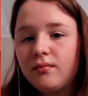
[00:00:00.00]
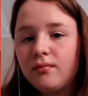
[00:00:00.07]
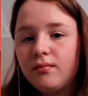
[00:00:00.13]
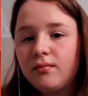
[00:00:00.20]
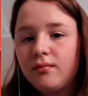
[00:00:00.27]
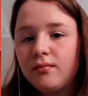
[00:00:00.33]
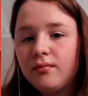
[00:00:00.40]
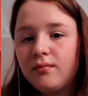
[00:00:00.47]

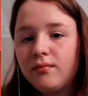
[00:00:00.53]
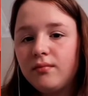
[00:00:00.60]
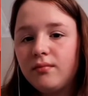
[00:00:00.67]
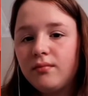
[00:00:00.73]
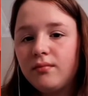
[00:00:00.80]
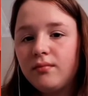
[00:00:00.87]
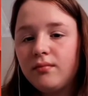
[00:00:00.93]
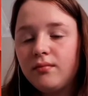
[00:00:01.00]

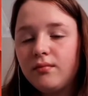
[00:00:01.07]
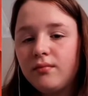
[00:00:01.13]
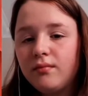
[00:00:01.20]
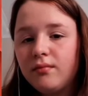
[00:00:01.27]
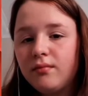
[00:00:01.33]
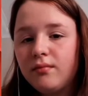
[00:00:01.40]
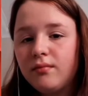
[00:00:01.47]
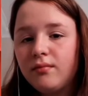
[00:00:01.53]

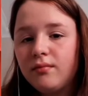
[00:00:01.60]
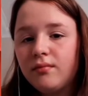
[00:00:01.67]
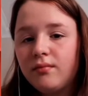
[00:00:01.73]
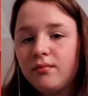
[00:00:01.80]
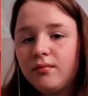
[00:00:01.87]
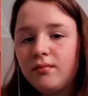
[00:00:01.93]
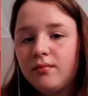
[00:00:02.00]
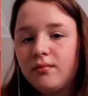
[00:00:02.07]

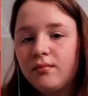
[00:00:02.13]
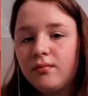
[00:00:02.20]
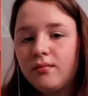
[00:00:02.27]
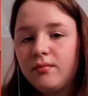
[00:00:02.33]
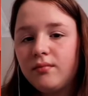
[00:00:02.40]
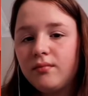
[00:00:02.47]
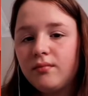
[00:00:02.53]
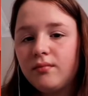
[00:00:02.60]

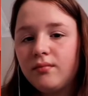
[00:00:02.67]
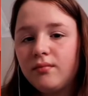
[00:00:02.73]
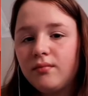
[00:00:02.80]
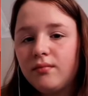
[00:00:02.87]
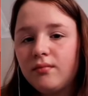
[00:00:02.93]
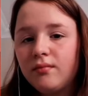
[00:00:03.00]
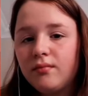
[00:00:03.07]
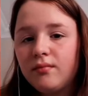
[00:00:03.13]

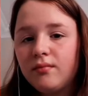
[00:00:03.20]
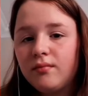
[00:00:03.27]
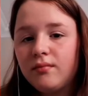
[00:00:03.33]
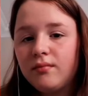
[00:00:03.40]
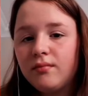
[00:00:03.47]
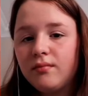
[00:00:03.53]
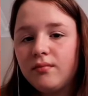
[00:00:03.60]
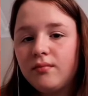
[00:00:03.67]

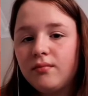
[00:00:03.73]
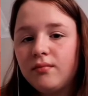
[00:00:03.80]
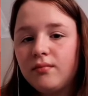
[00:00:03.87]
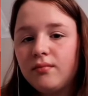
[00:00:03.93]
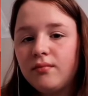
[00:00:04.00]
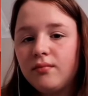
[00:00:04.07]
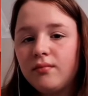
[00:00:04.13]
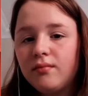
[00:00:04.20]

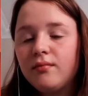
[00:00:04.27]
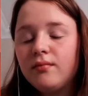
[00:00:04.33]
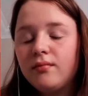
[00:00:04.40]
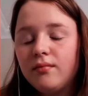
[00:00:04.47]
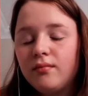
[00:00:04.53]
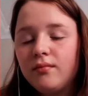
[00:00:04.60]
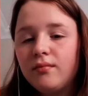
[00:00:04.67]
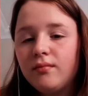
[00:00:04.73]

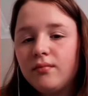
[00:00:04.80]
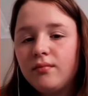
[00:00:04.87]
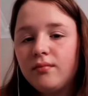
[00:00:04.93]
This person isn't speaking.